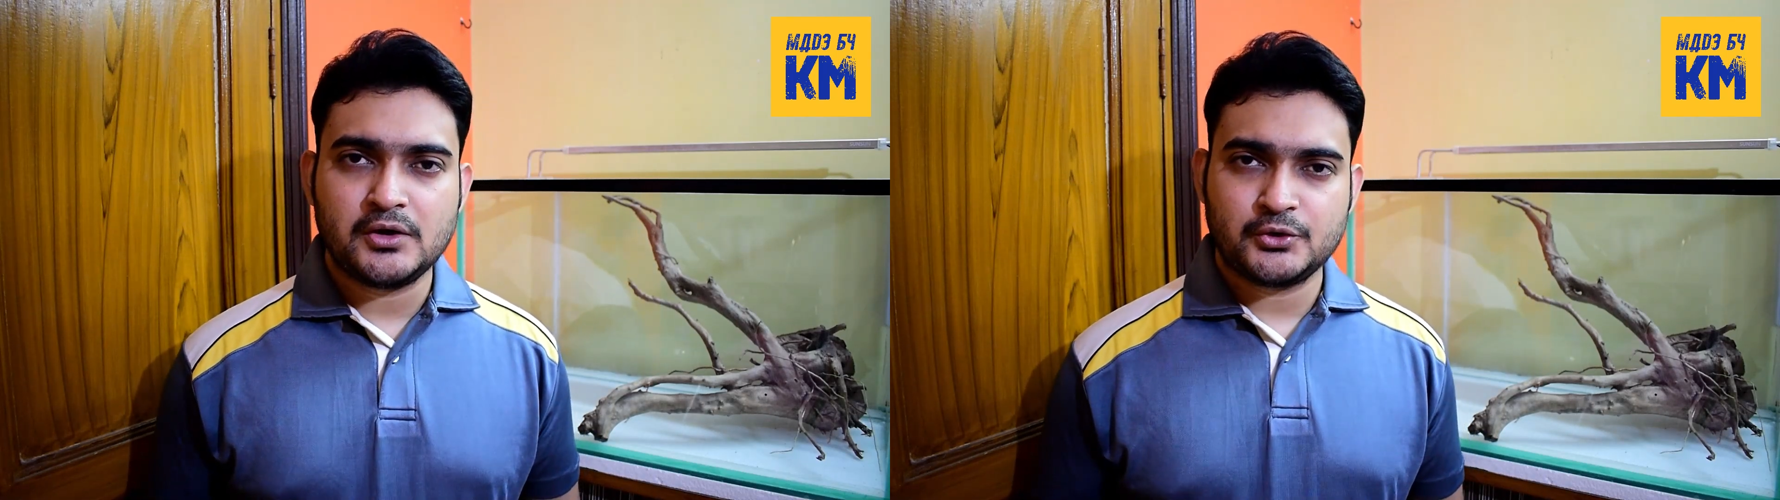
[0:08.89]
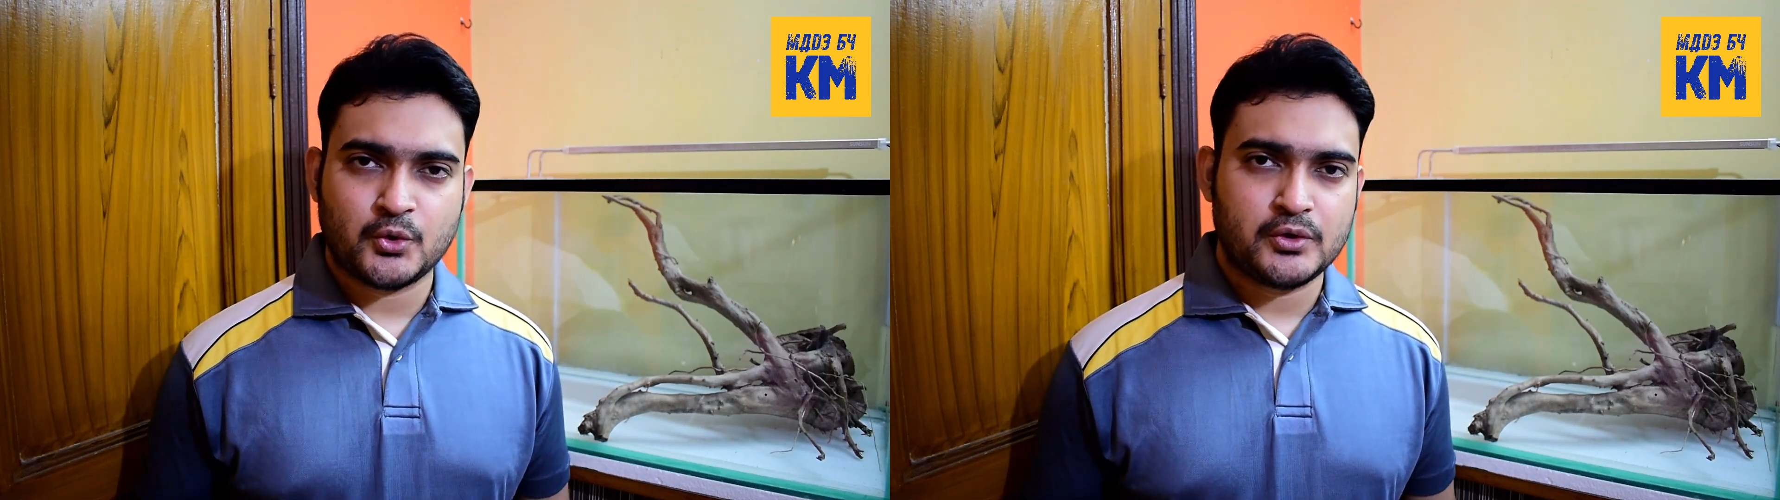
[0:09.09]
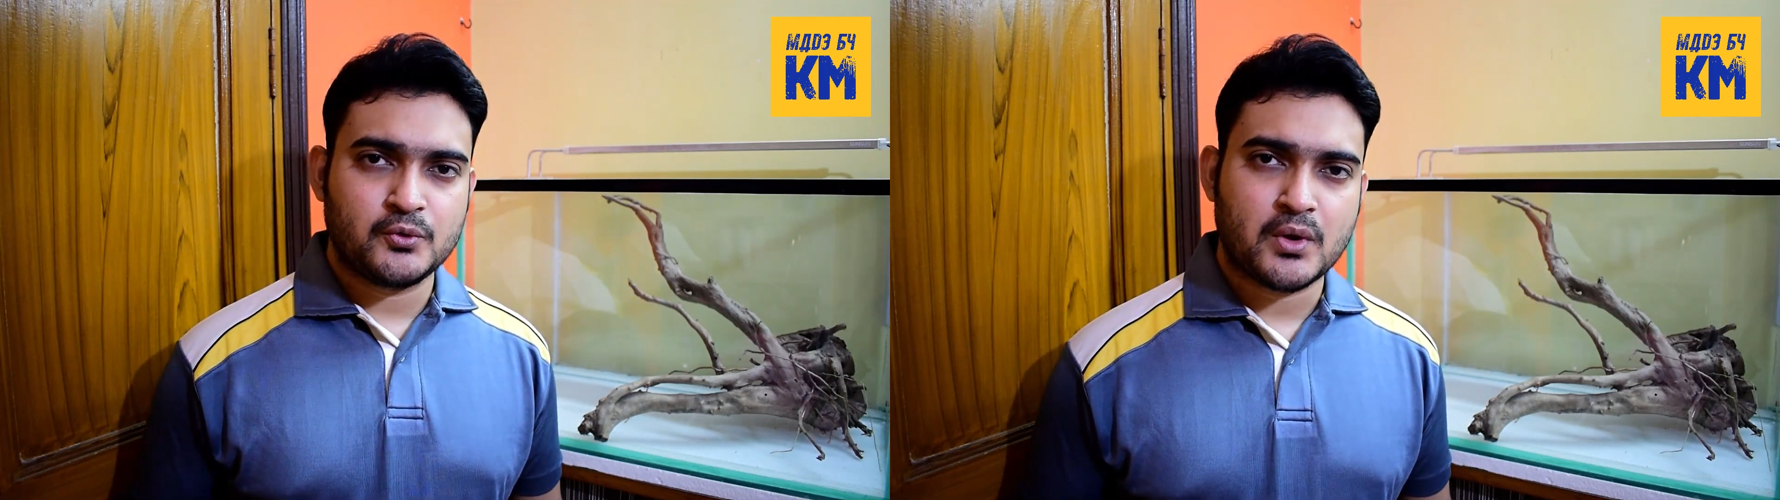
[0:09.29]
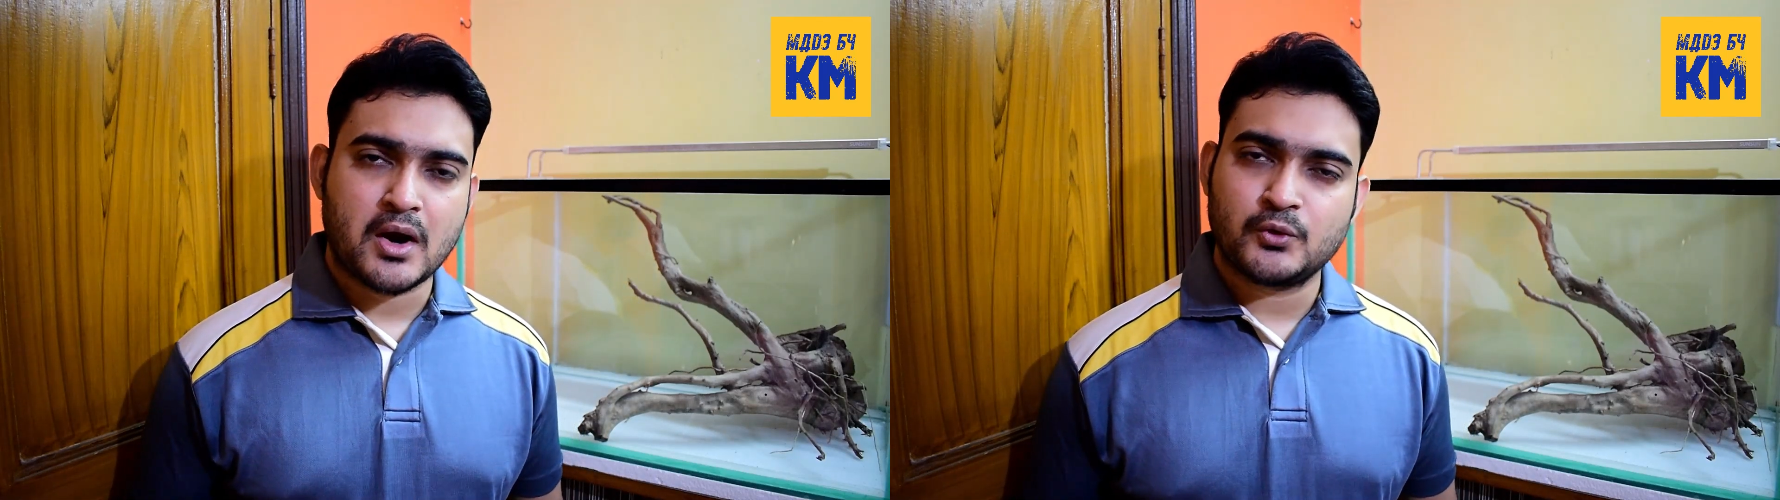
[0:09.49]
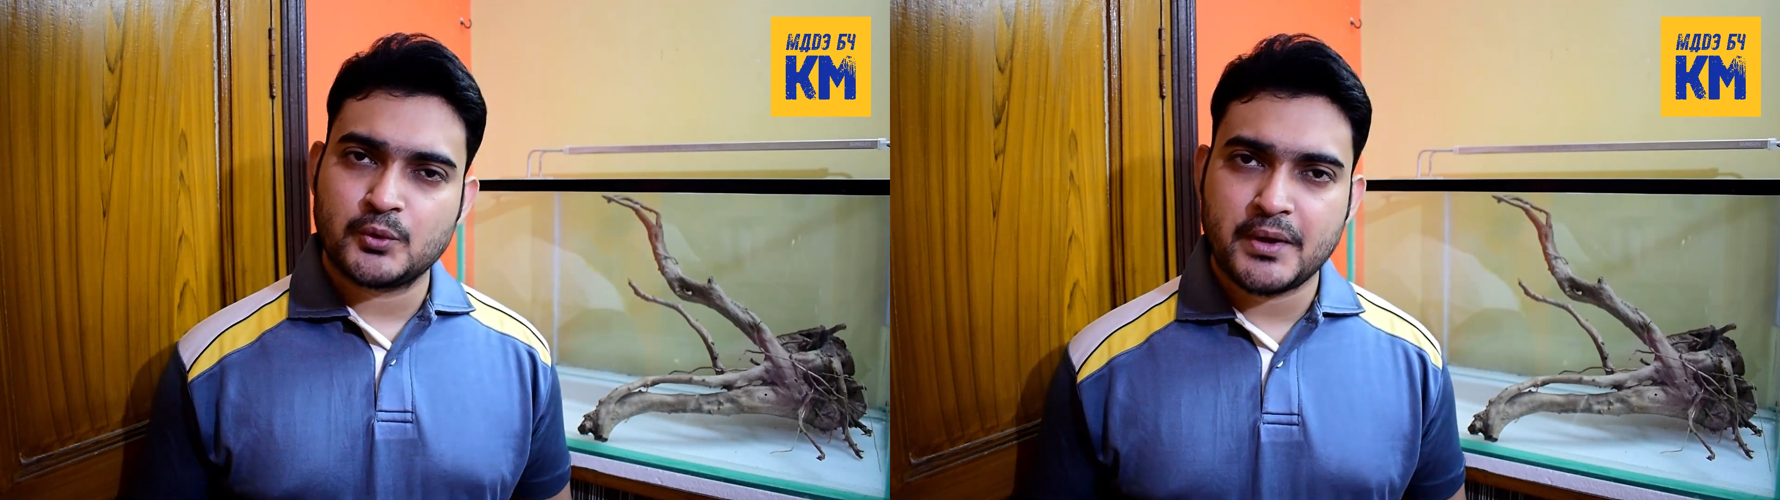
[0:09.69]
I'll show you
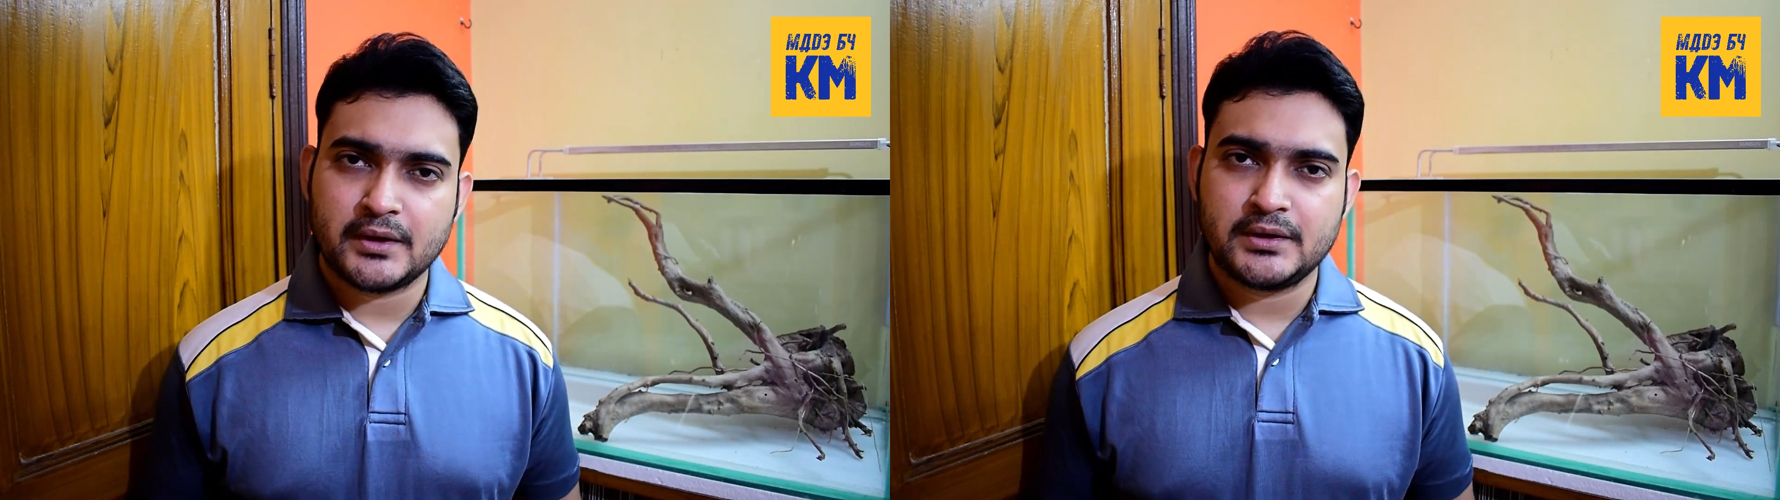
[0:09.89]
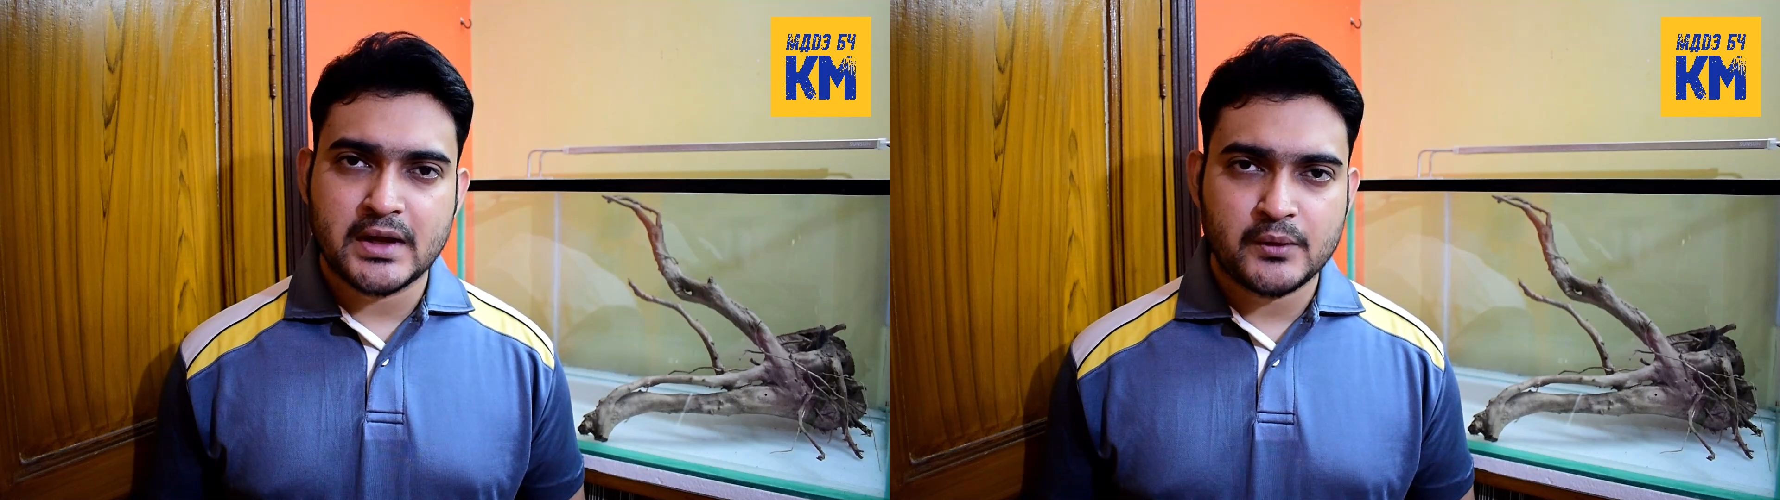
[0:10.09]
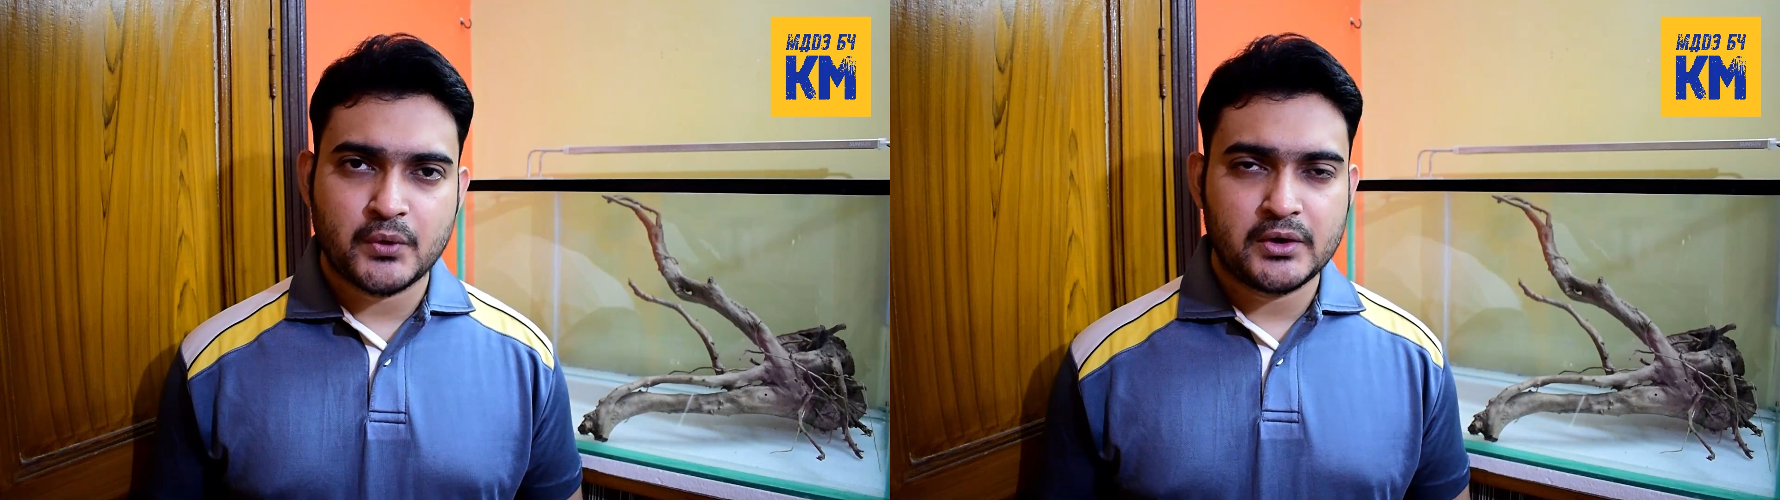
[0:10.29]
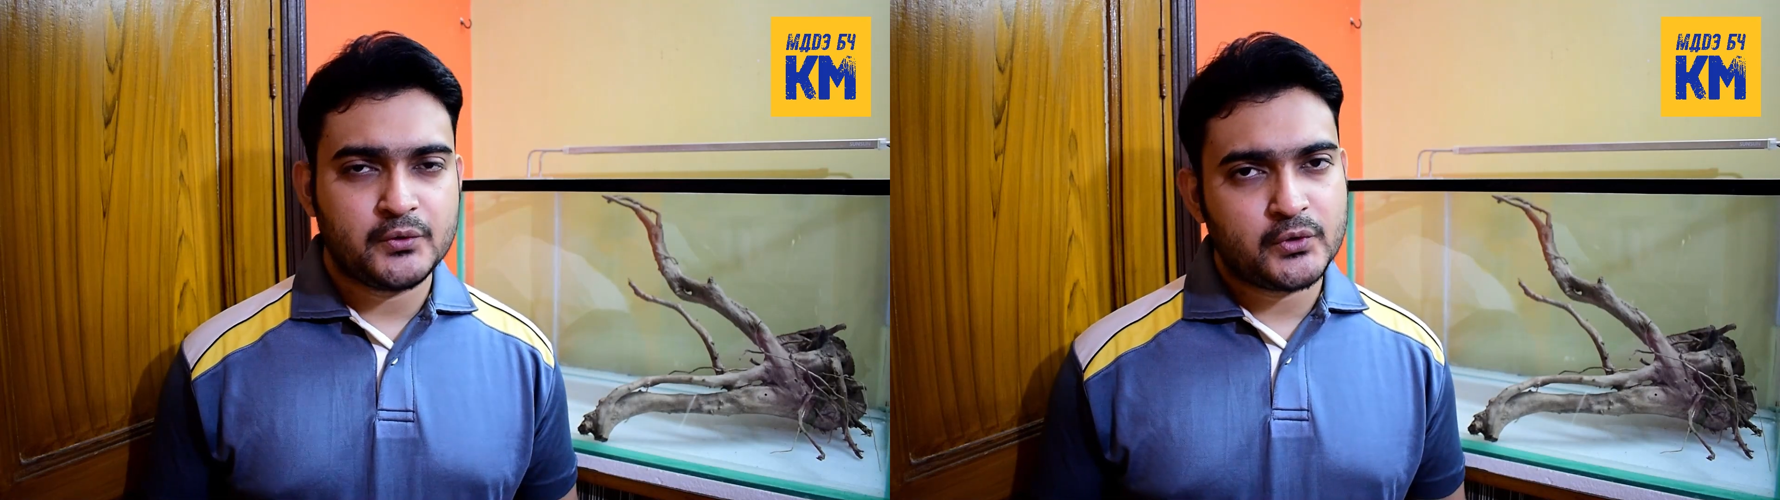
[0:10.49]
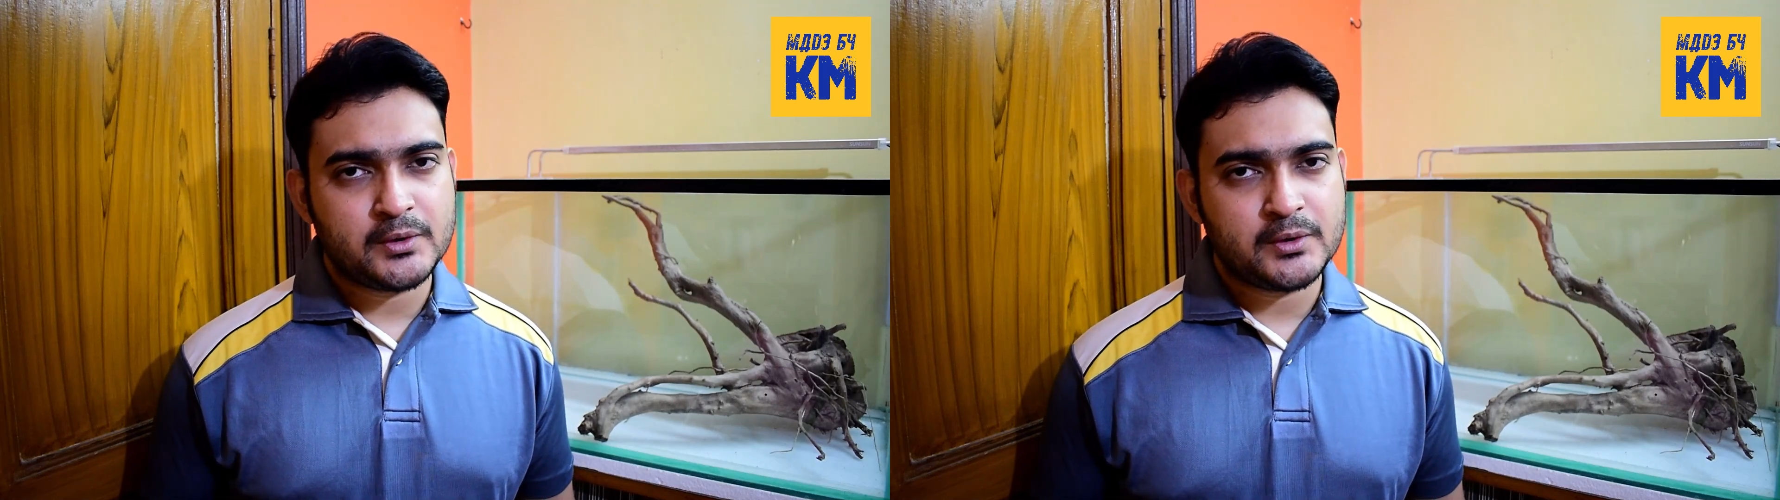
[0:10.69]
how to make DIY